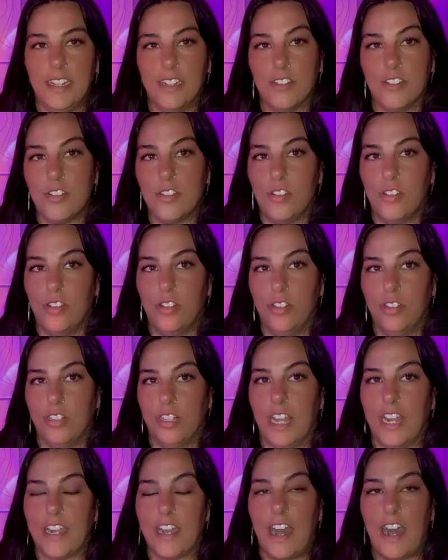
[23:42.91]

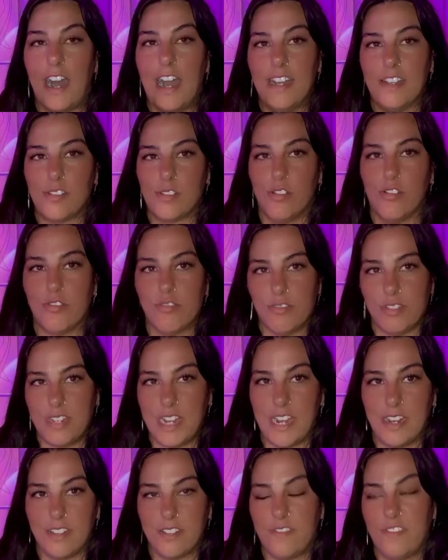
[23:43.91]
into like a higher social
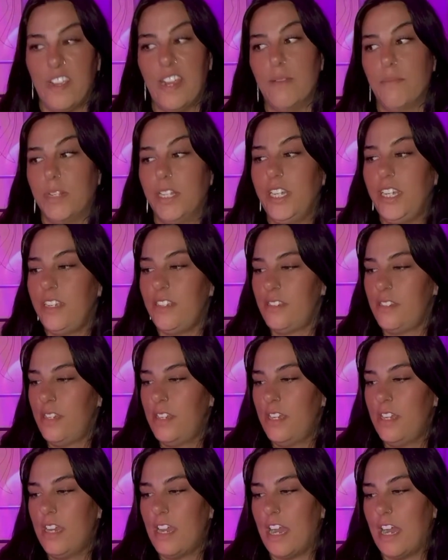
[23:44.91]
status family,
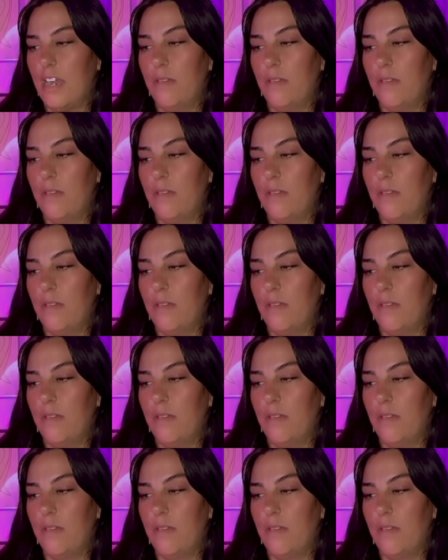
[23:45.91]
